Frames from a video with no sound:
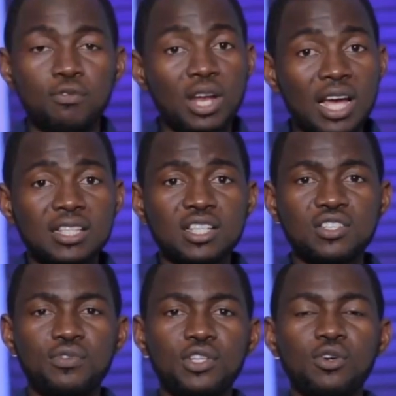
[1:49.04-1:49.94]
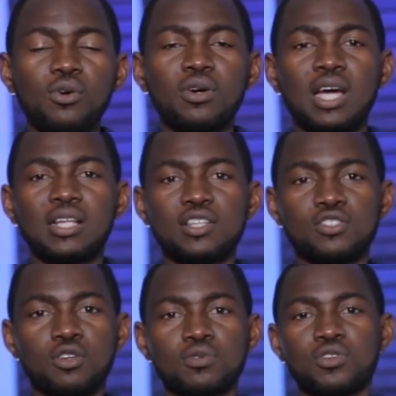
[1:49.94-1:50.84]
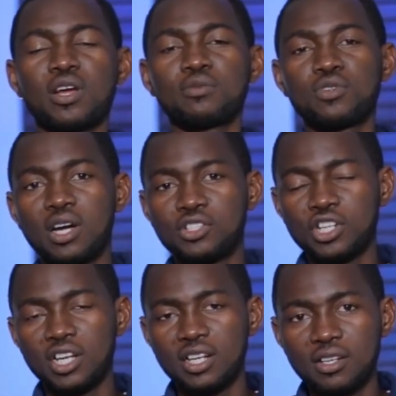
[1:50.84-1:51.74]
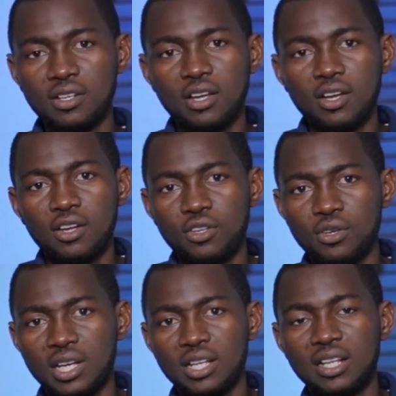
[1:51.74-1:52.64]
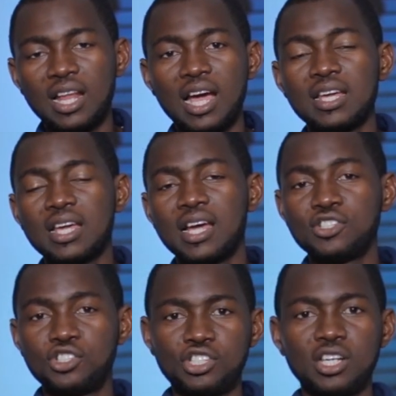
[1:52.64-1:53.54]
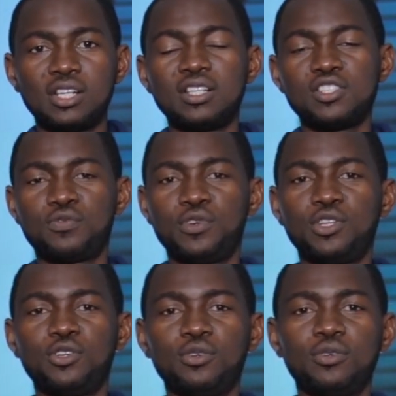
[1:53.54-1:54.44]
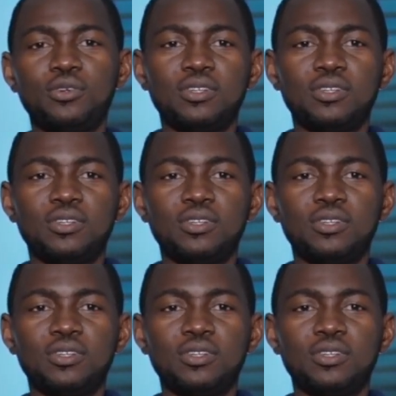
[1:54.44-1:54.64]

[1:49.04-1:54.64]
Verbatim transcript: if you like this video, kindly subscribe to our channel. You can like and share this video.